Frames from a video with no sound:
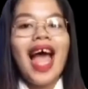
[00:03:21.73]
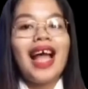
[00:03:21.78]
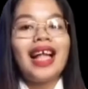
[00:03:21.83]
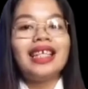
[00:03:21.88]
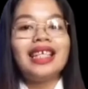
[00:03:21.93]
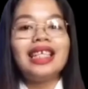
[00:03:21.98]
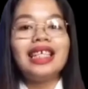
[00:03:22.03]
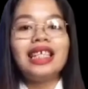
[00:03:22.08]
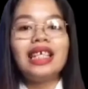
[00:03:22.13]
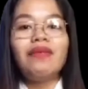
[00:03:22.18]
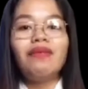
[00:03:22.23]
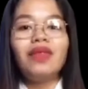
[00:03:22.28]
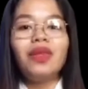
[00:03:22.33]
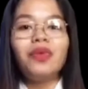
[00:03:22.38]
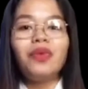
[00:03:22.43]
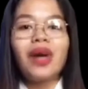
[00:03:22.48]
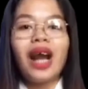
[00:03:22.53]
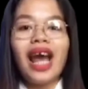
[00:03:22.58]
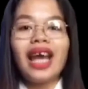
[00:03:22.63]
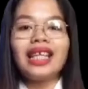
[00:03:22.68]
The Civil
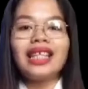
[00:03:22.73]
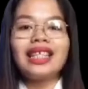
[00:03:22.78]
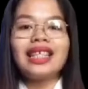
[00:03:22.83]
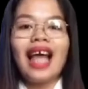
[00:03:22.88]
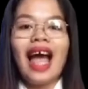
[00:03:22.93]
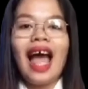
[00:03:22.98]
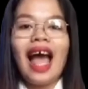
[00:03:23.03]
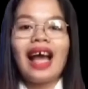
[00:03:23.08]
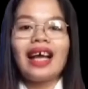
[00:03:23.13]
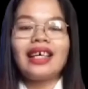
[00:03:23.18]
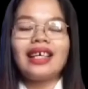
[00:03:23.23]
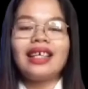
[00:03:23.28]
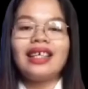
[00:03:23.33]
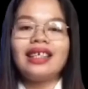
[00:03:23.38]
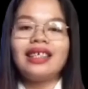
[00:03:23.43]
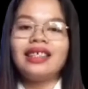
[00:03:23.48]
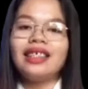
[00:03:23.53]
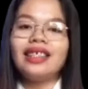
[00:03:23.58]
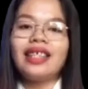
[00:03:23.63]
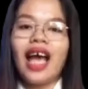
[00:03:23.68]
Rights Act,
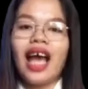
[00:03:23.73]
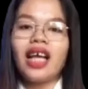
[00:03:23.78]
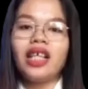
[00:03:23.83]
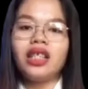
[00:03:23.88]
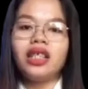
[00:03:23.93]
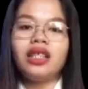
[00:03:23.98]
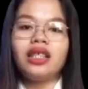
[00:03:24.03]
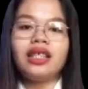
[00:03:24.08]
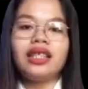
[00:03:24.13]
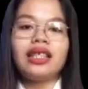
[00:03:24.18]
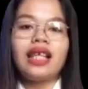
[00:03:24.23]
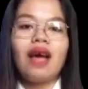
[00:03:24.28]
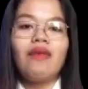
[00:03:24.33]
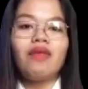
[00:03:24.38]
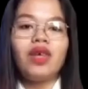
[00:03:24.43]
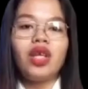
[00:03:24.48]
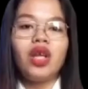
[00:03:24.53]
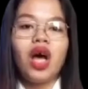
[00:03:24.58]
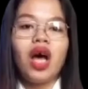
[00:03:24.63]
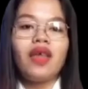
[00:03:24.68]
Title
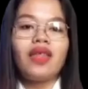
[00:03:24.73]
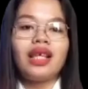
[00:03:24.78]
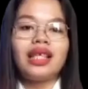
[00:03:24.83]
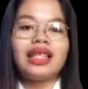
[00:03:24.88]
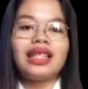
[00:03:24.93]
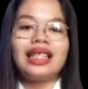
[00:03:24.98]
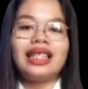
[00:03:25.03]
7 of the